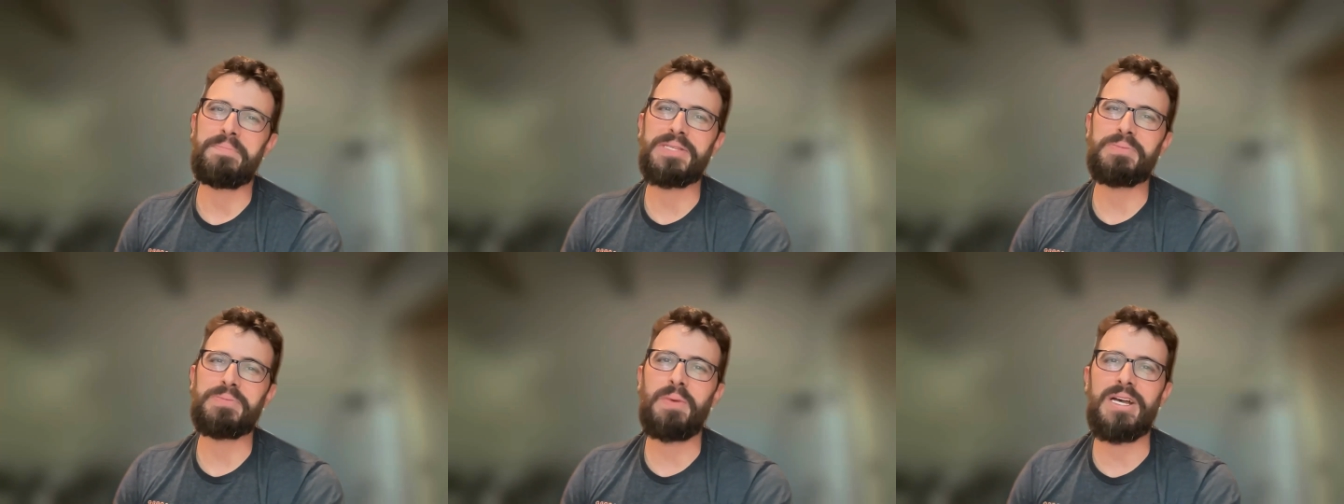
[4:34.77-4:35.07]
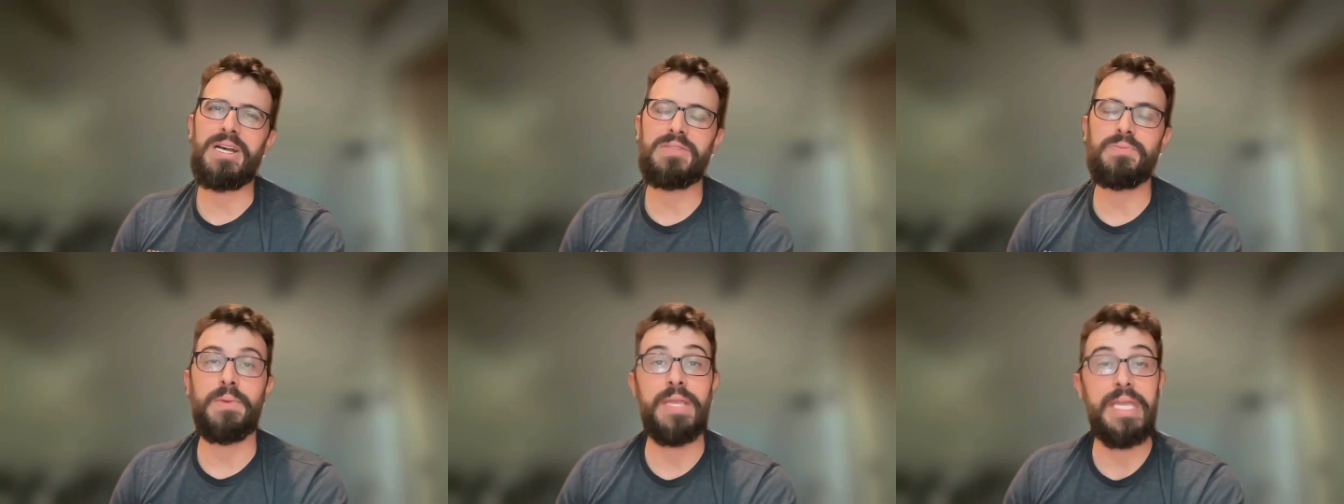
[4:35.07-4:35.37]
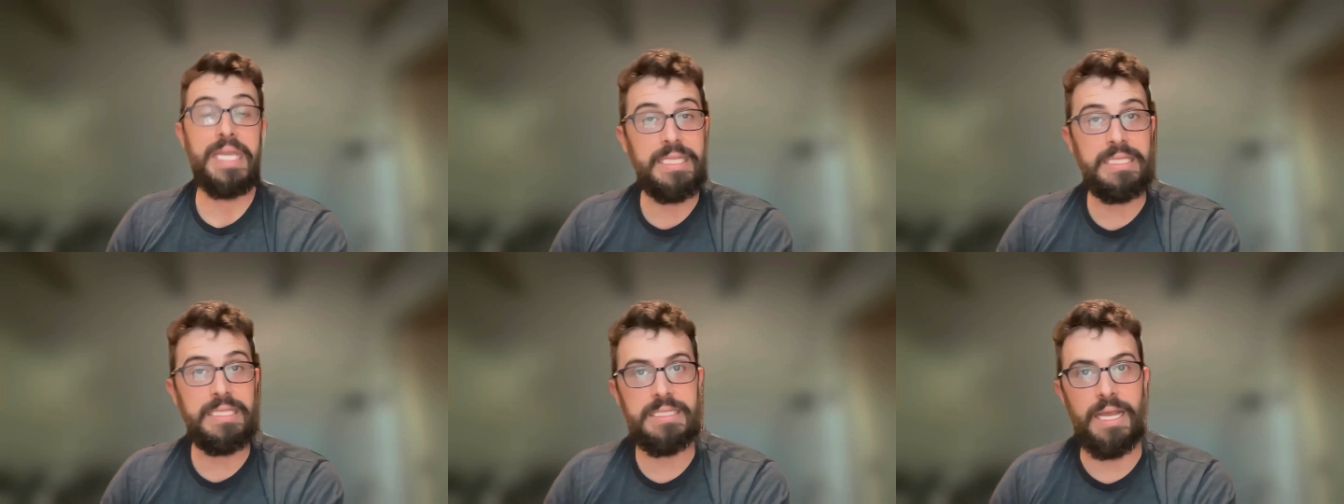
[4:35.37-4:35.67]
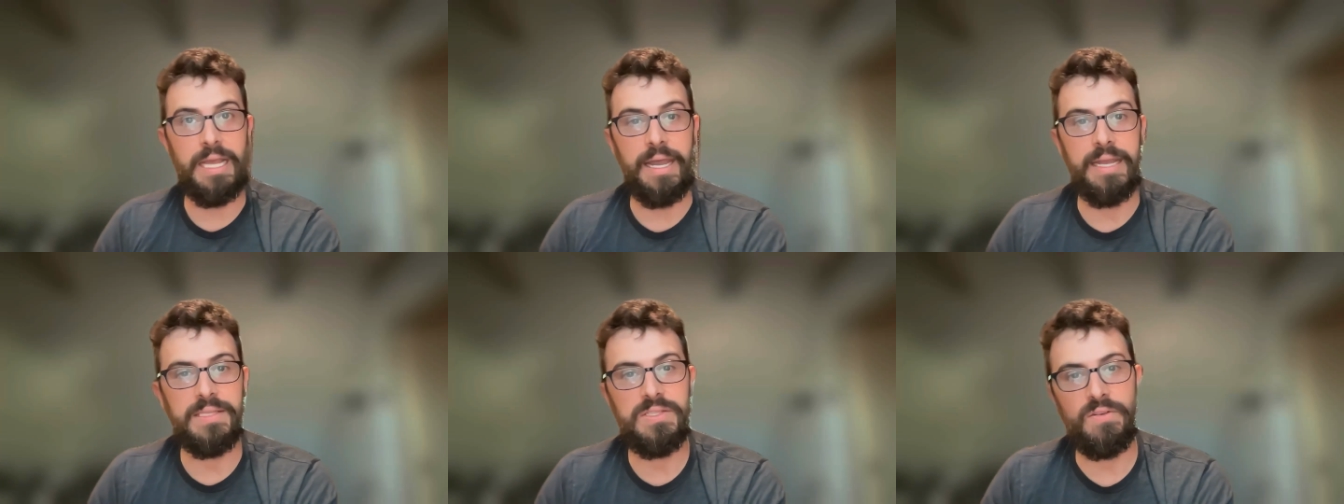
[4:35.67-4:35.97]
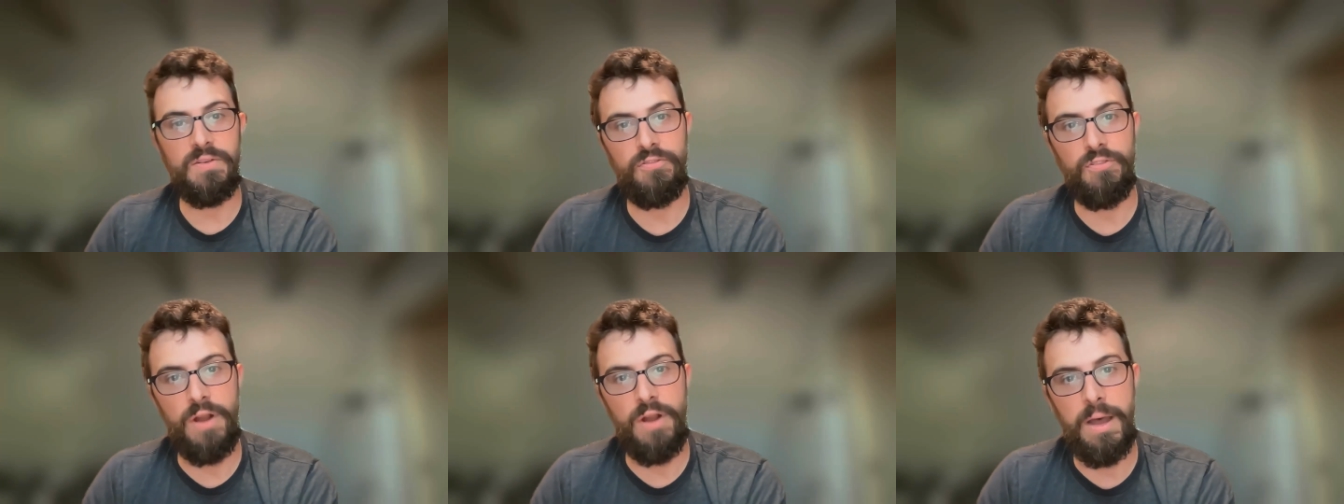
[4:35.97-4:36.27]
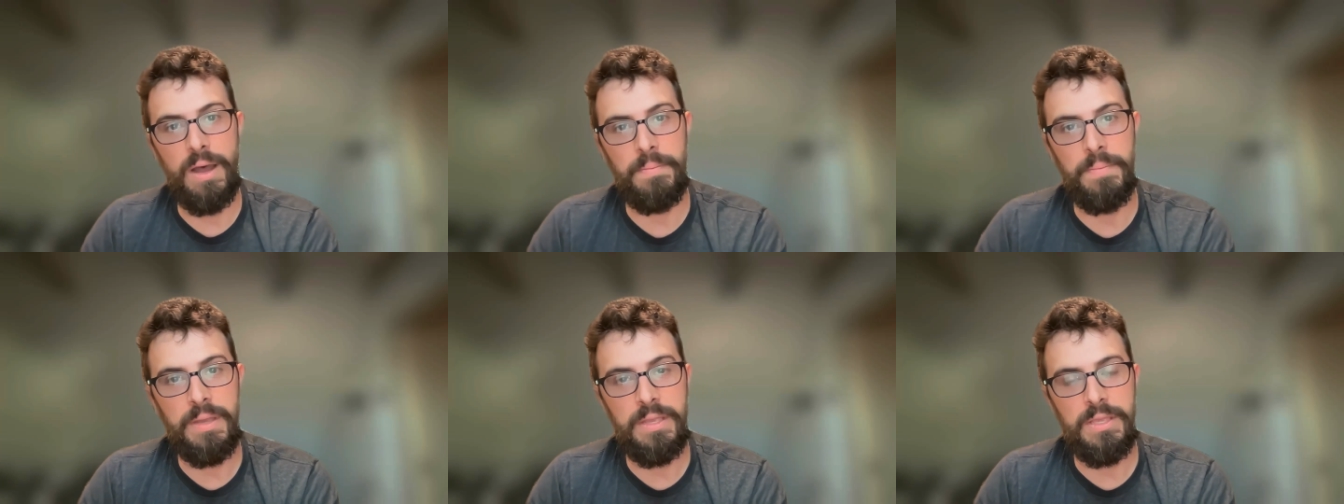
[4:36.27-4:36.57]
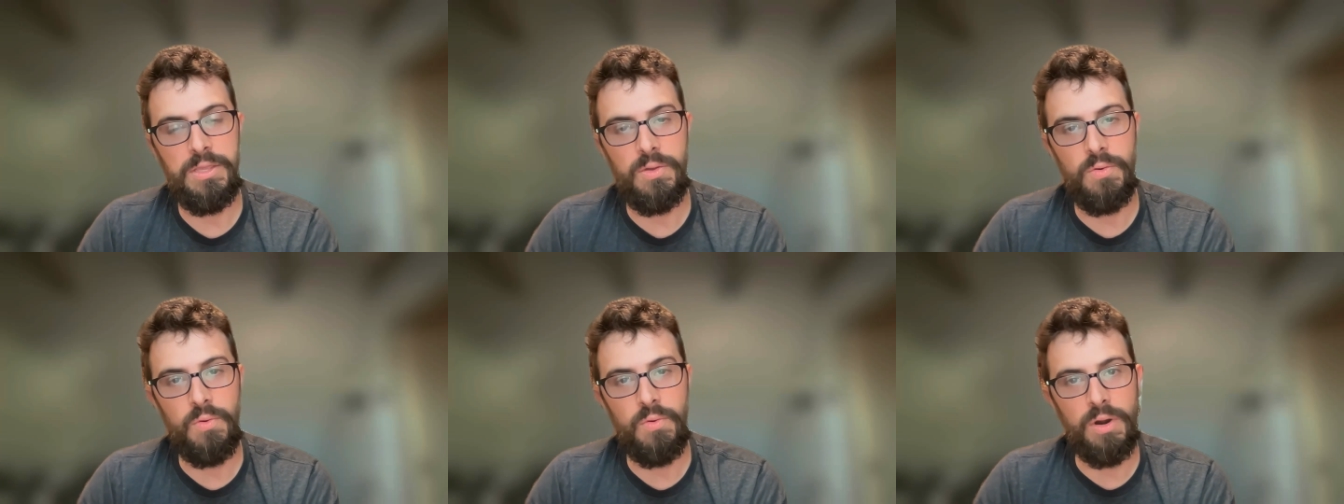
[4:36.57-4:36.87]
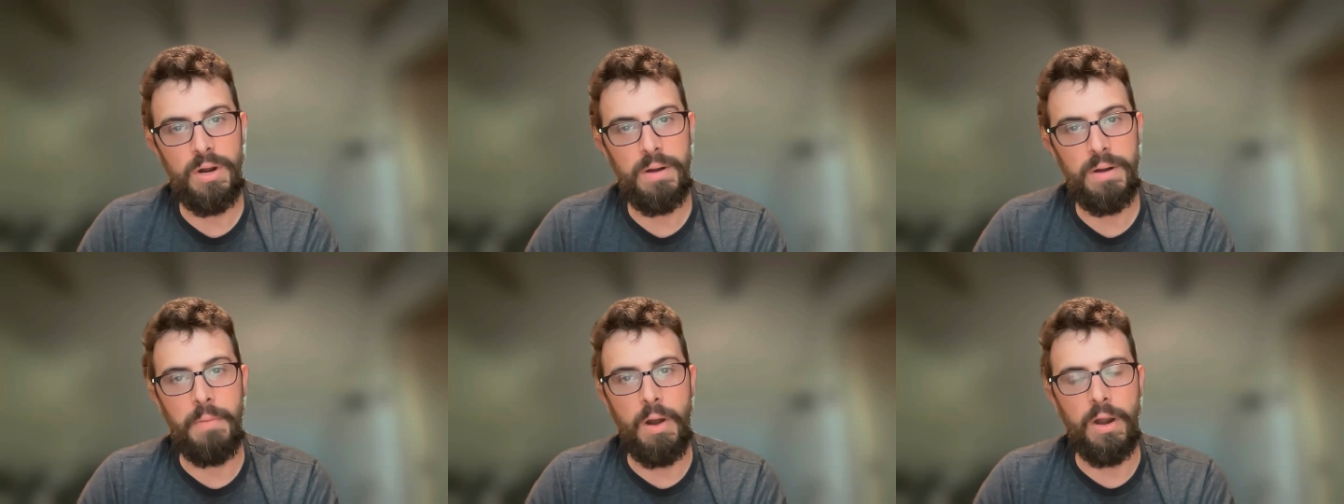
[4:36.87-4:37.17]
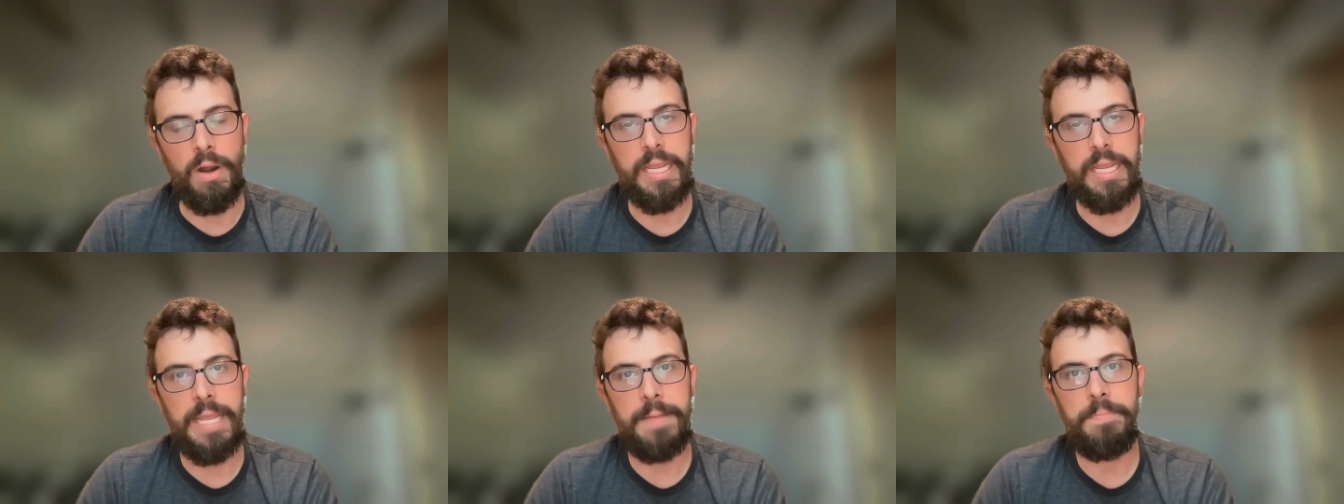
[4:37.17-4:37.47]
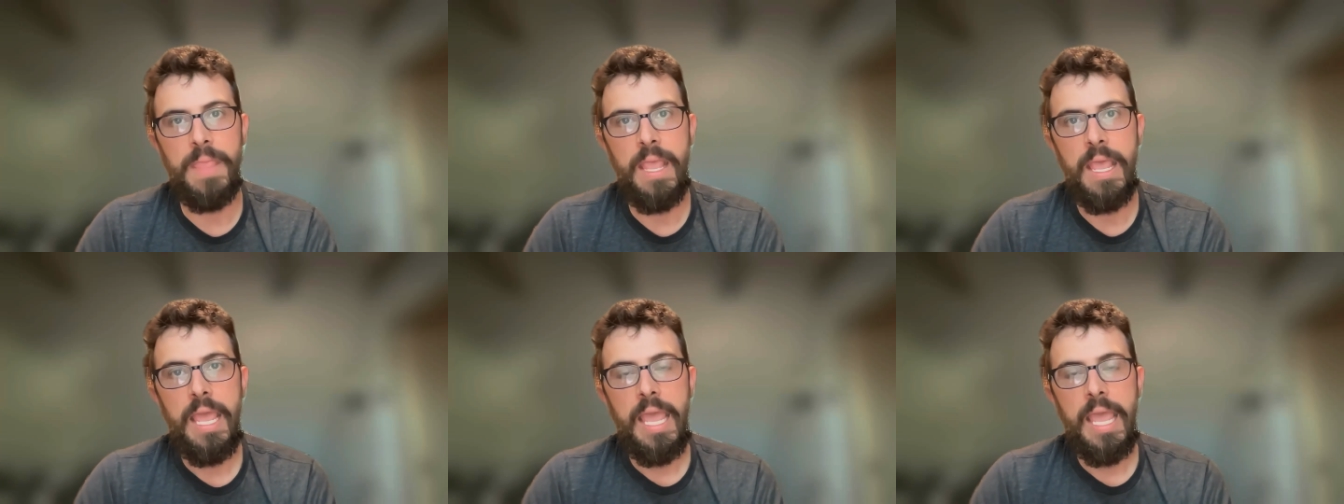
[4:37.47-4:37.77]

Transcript: best possible insights from your market,